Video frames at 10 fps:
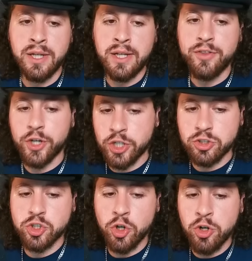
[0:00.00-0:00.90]
The
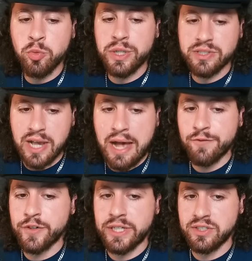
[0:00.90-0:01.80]
concern with
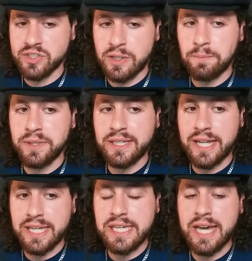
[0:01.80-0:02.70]
Tafa is simply
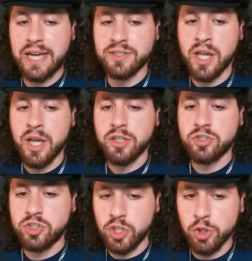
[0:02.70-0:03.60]
that he has
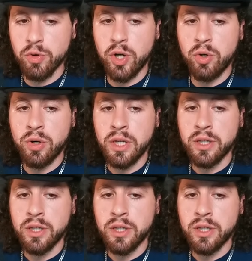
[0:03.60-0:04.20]
zero